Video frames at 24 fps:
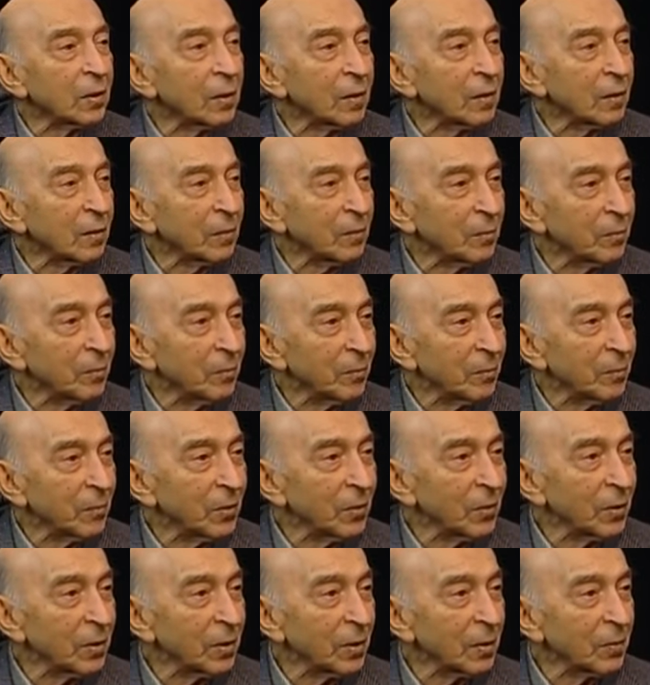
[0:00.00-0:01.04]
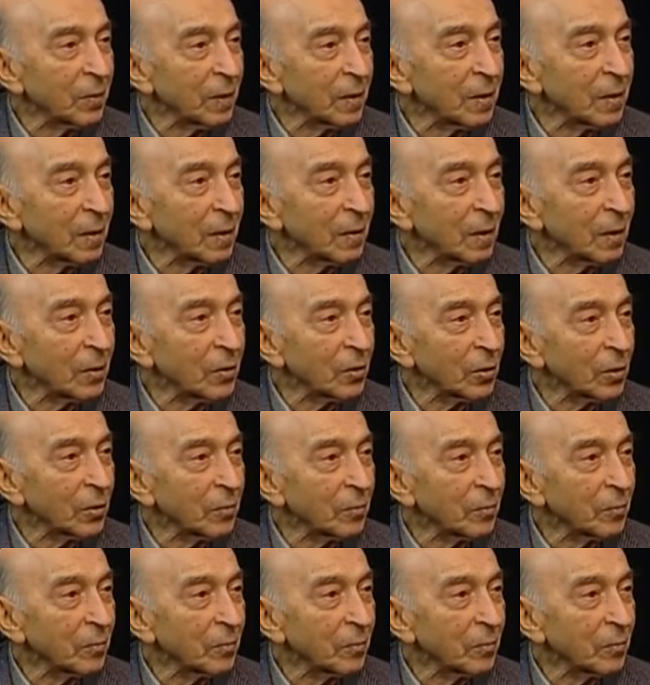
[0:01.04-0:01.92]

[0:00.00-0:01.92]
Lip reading: it using fuzzy logic.